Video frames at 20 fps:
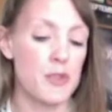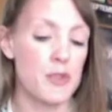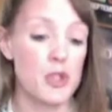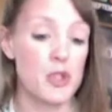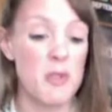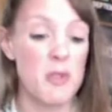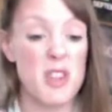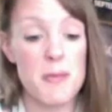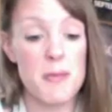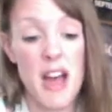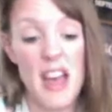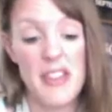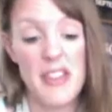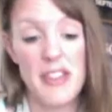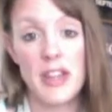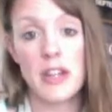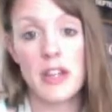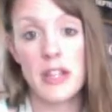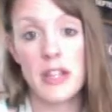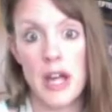some of them I
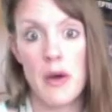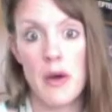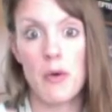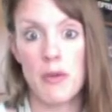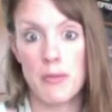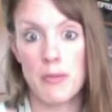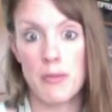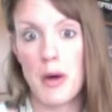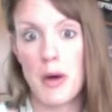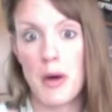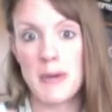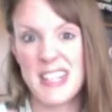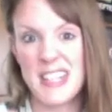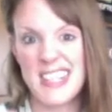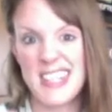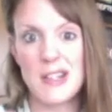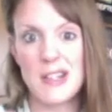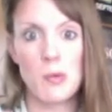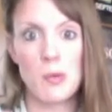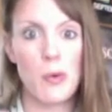think, you know, are probably
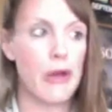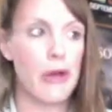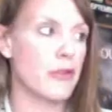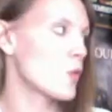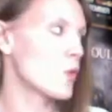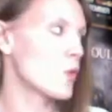still worth